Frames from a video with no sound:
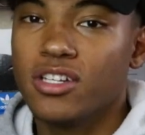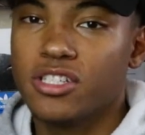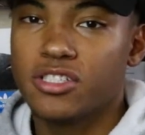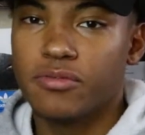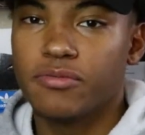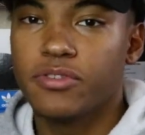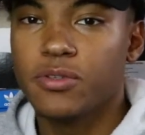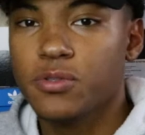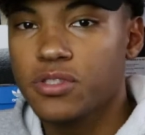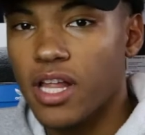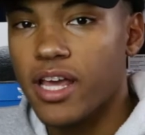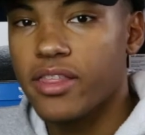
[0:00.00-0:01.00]
Just some few
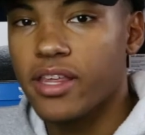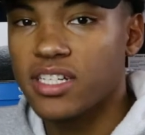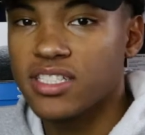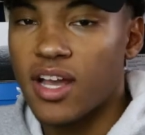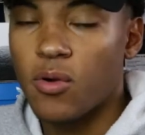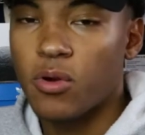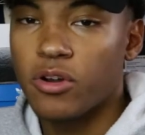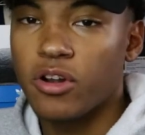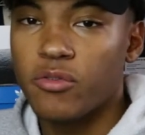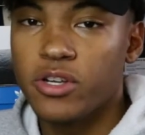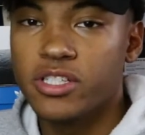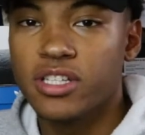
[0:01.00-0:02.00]
slight things I
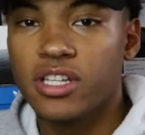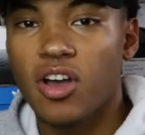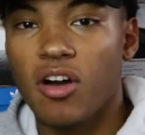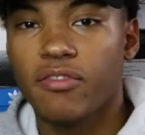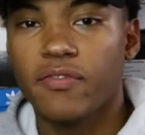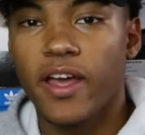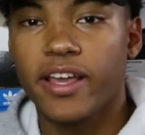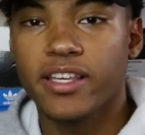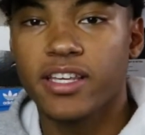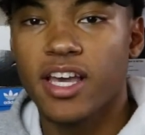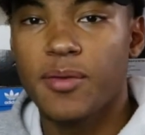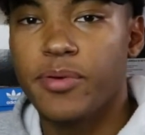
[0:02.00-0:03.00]
ordered recently off of Nike.